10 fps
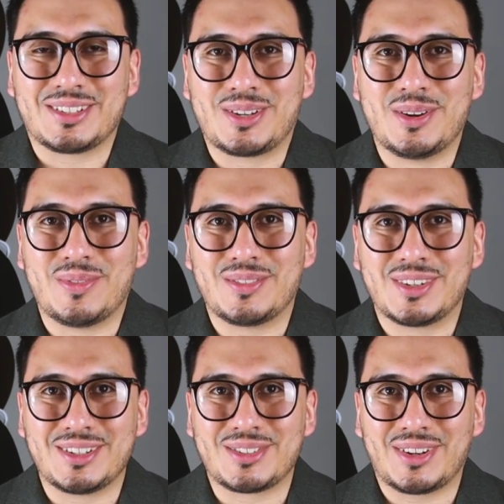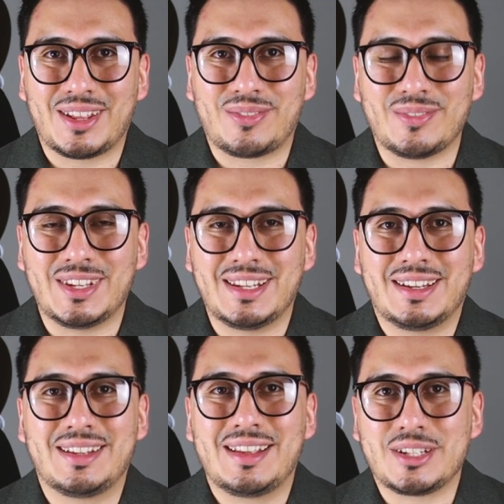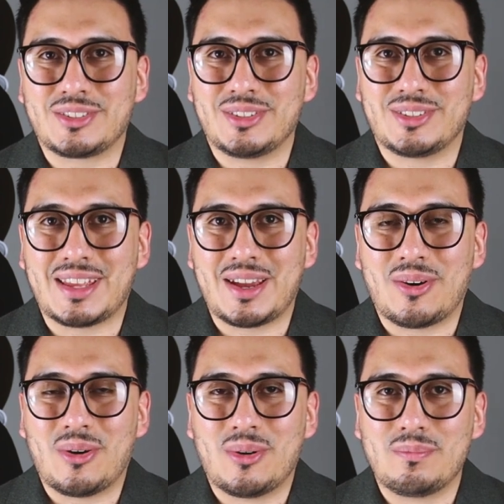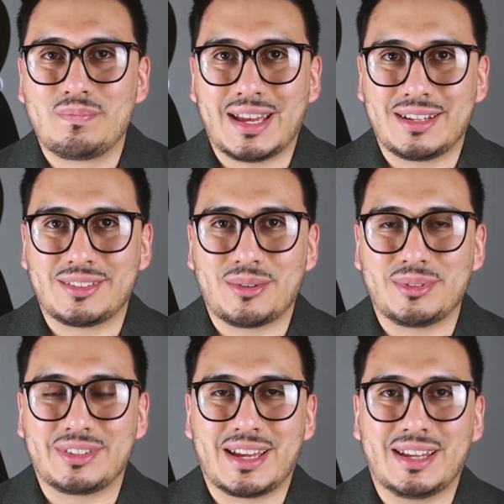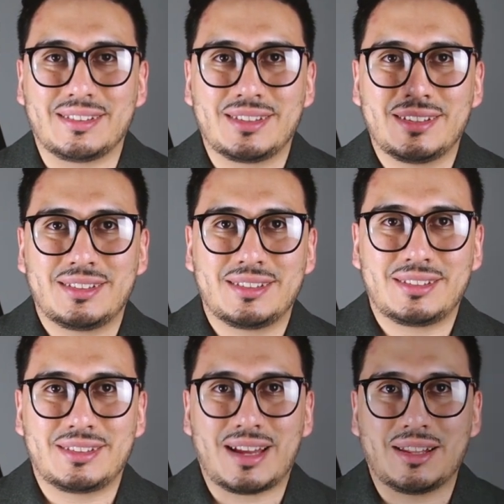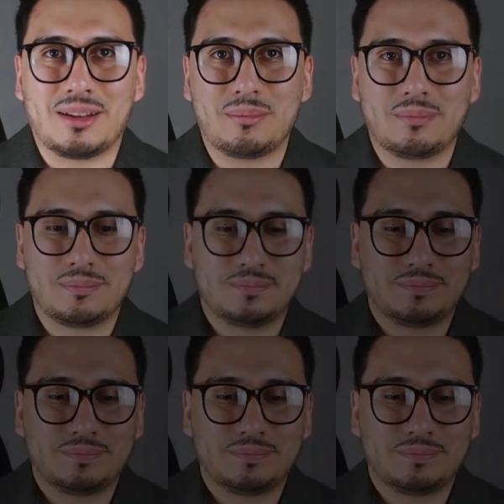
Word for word: Just remember to join La Familia. Make sure you stay home. And as always, guys, style up.